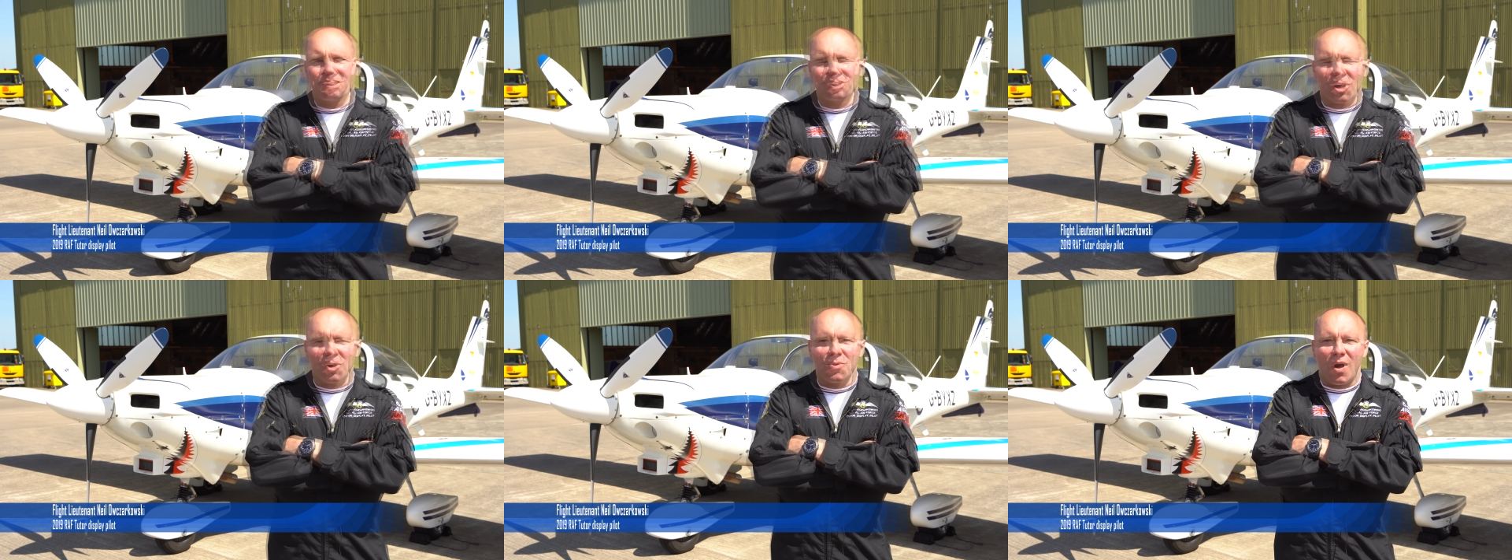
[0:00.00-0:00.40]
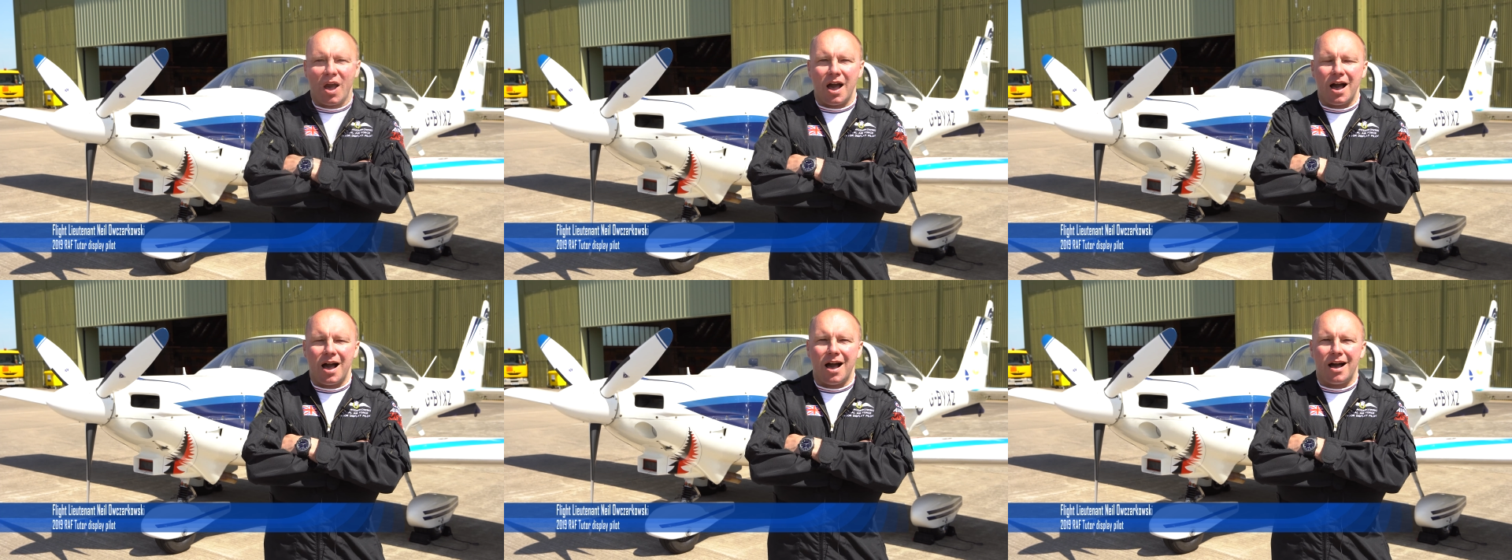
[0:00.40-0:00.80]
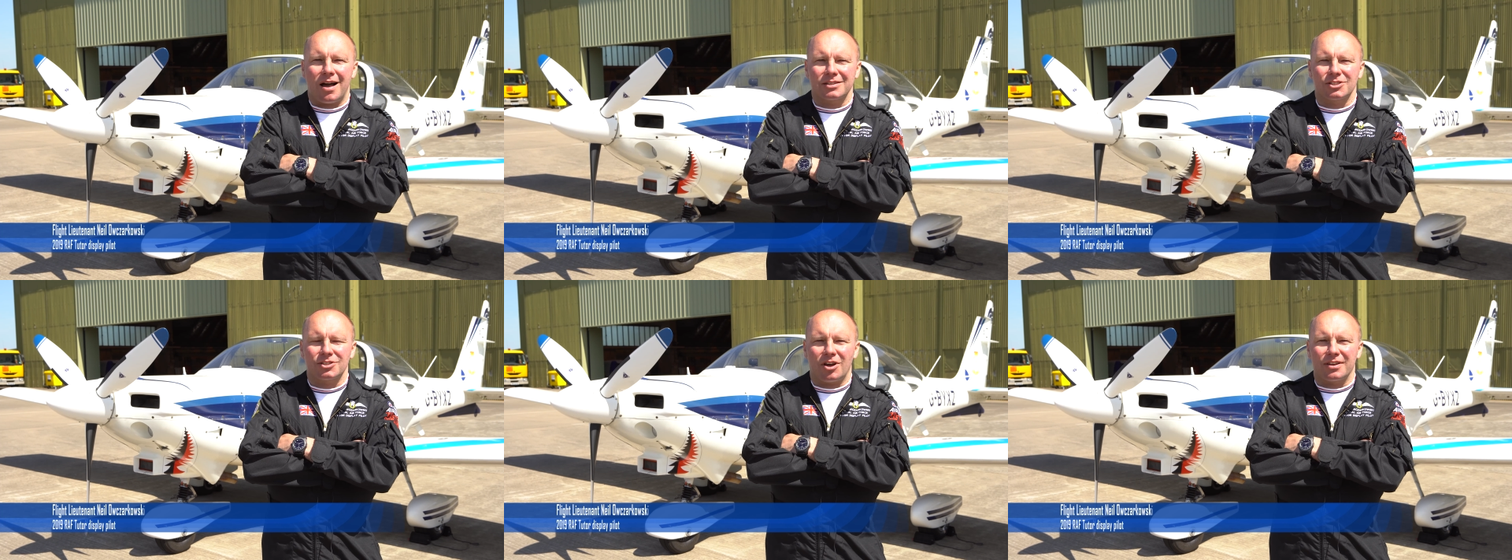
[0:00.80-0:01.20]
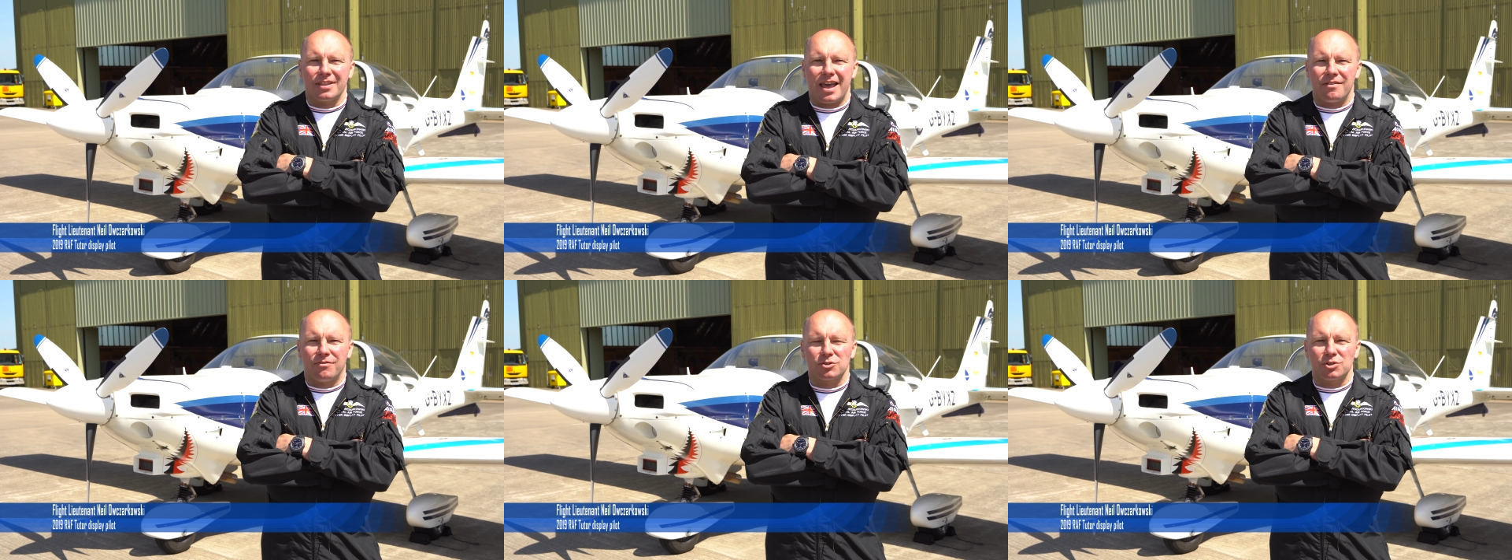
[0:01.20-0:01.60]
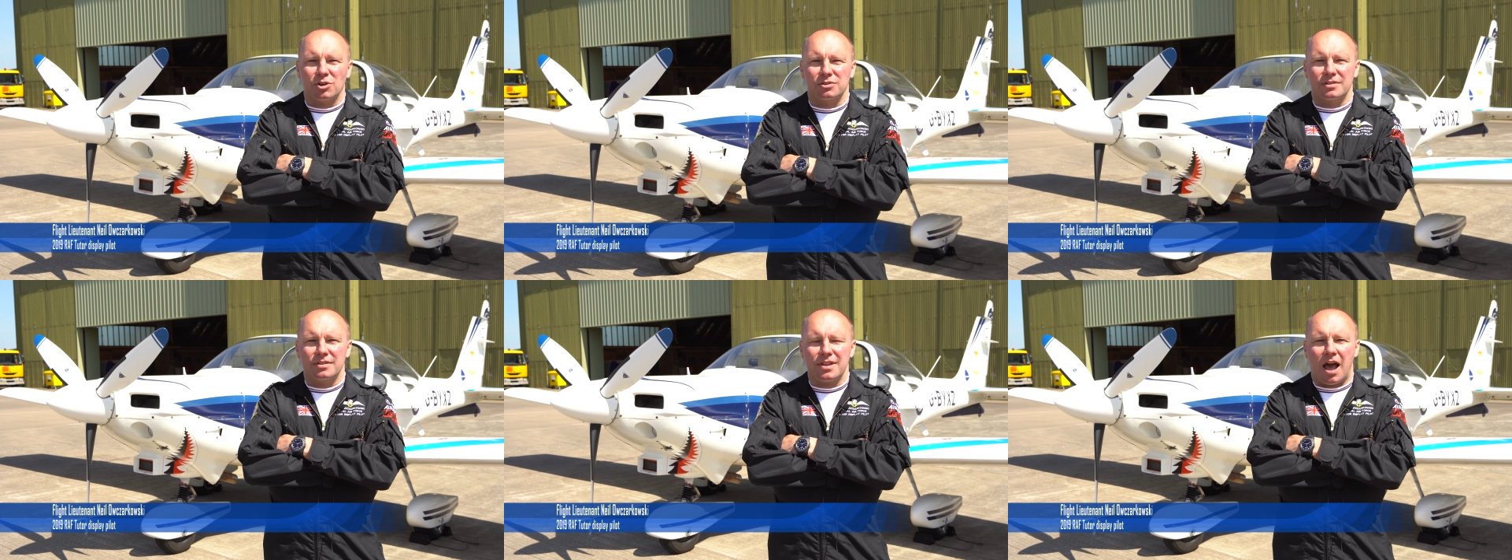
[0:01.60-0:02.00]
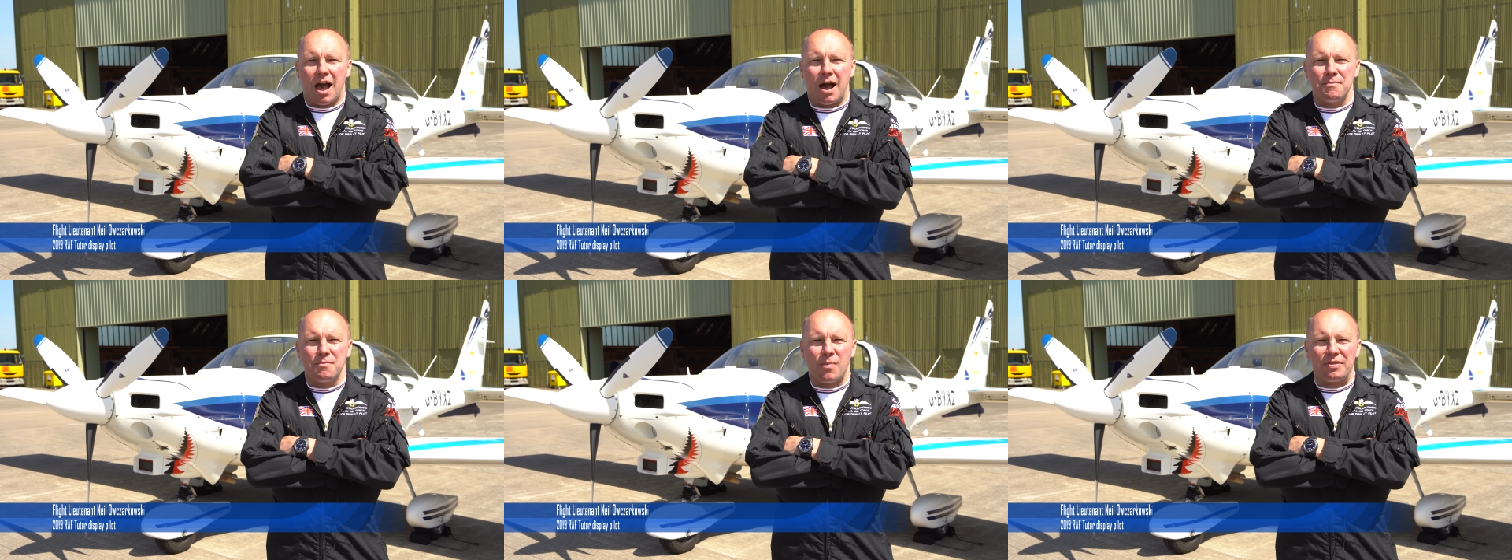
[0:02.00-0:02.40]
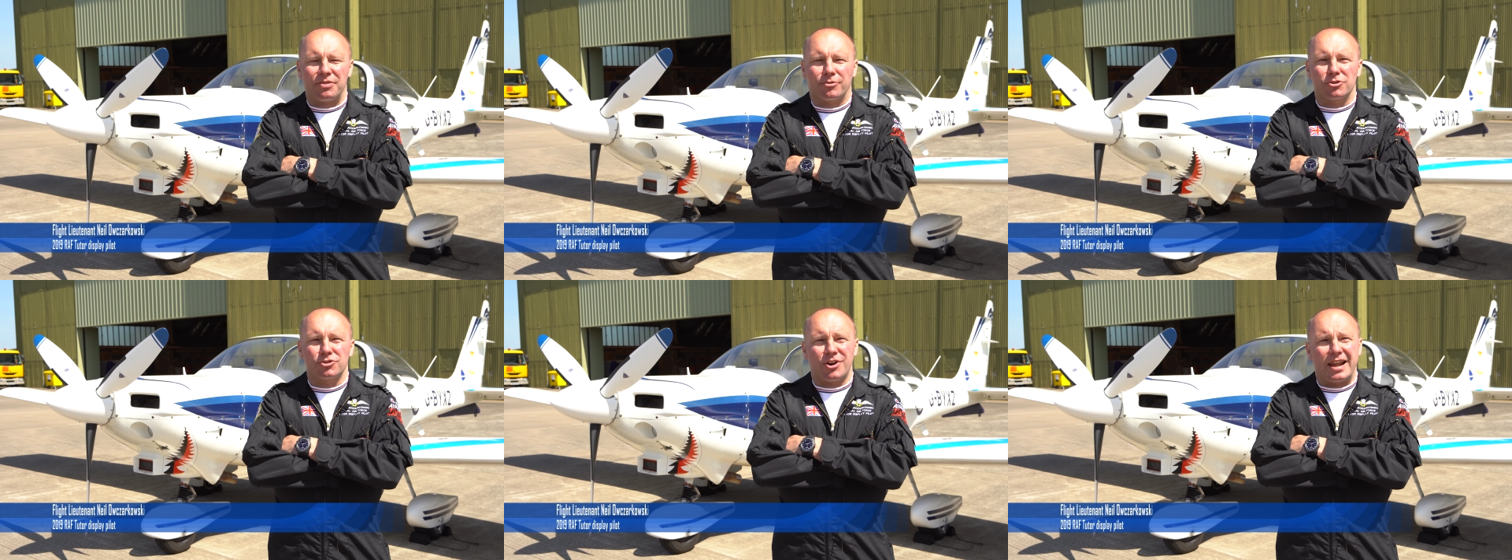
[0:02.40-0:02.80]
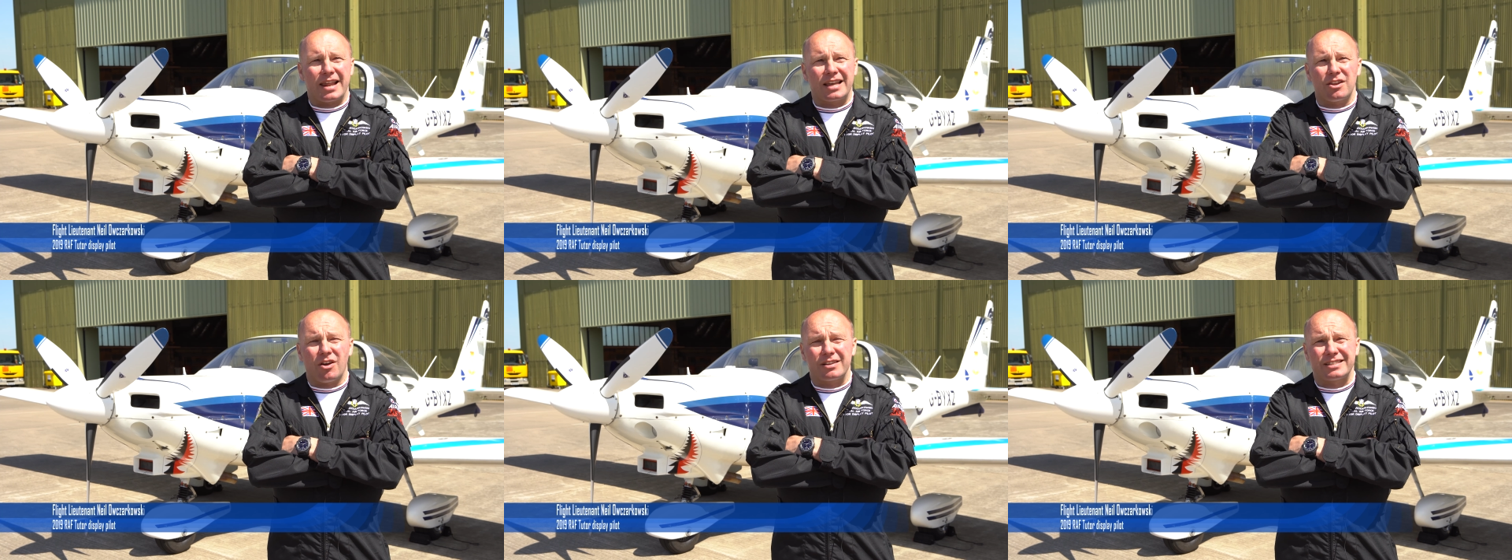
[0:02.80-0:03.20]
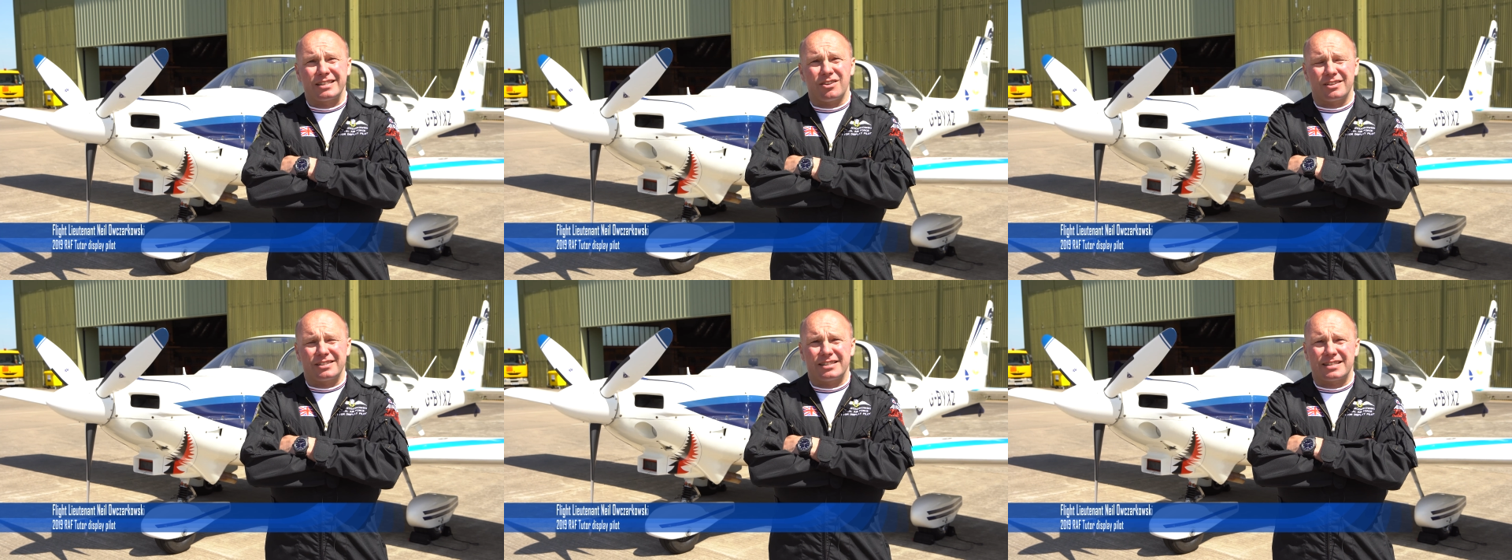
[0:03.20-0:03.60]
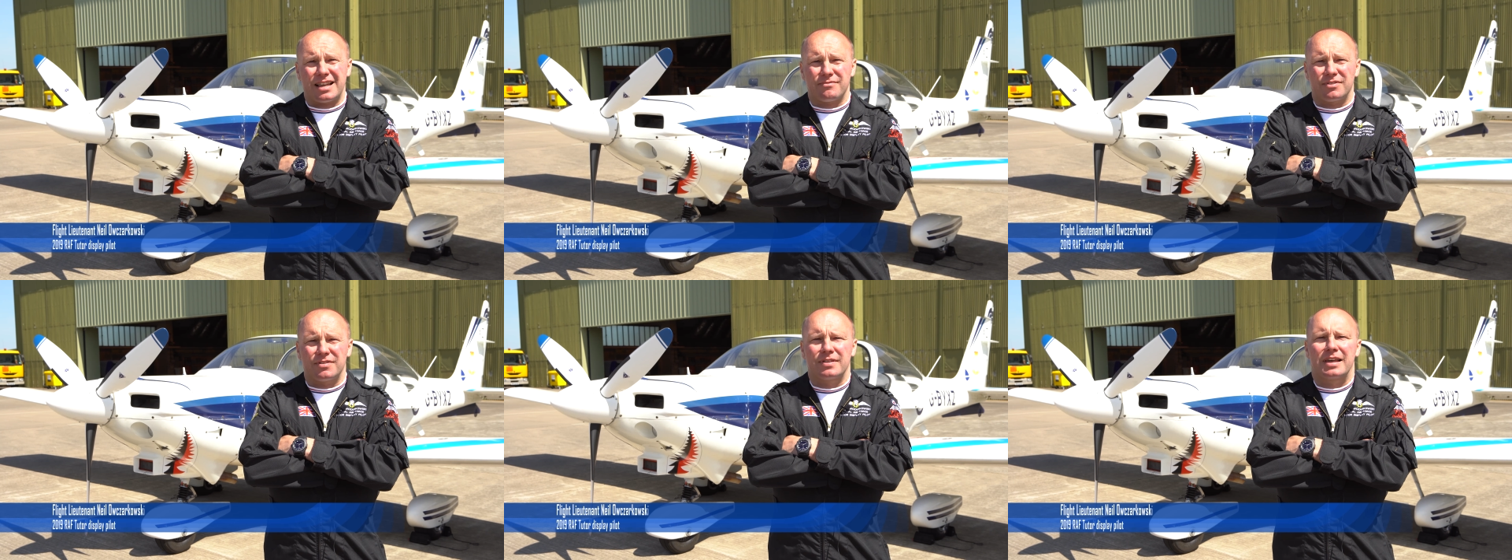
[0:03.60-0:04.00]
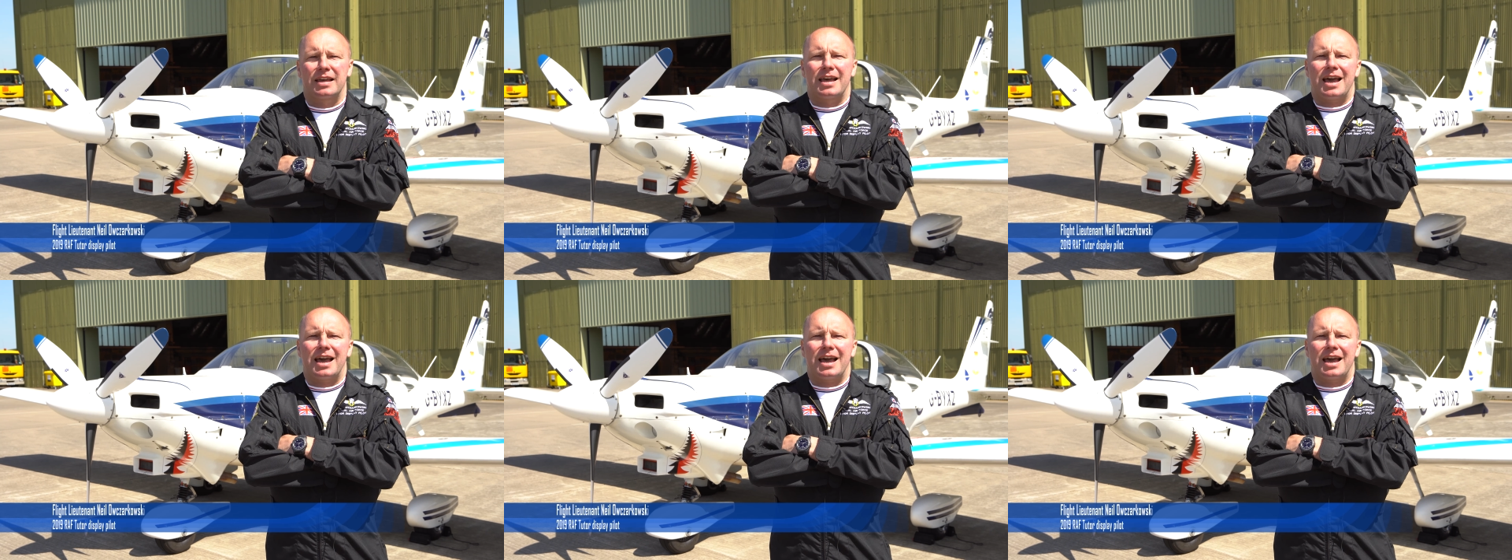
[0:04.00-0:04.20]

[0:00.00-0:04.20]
So I started the Air Force, went through training in 1997,